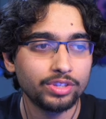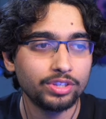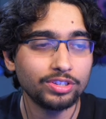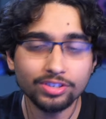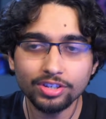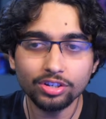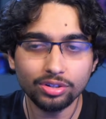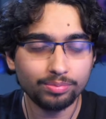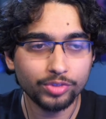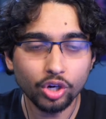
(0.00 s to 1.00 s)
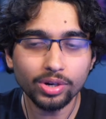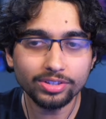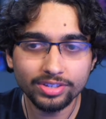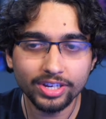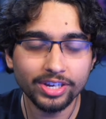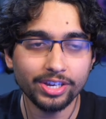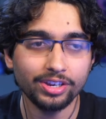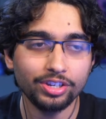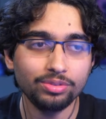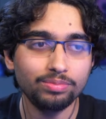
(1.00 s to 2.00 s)
And still go
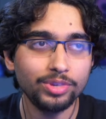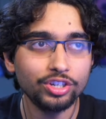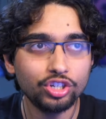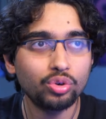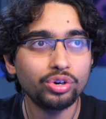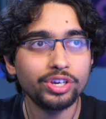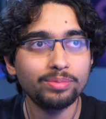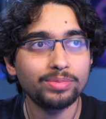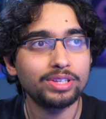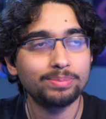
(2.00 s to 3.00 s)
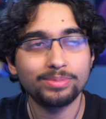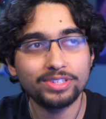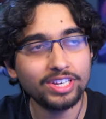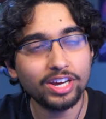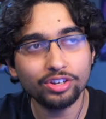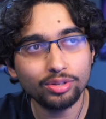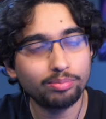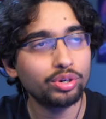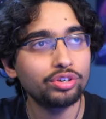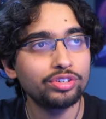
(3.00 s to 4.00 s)
outside. You enjoy the sound of the
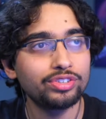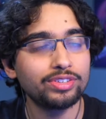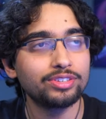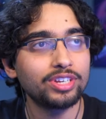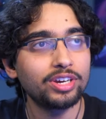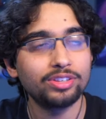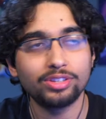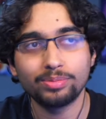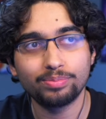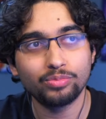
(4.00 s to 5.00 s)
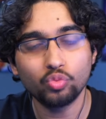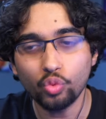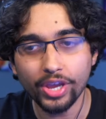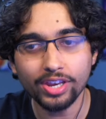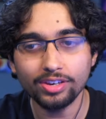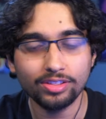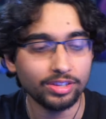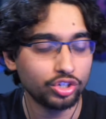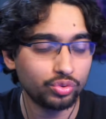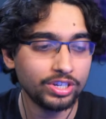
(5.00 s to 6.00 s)
birds, the sound of the wind, the
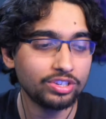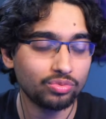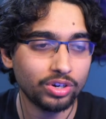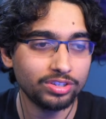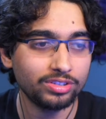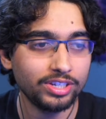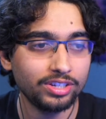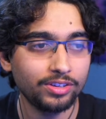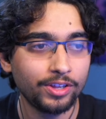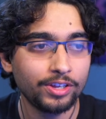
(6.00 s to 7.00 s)
trees rustling.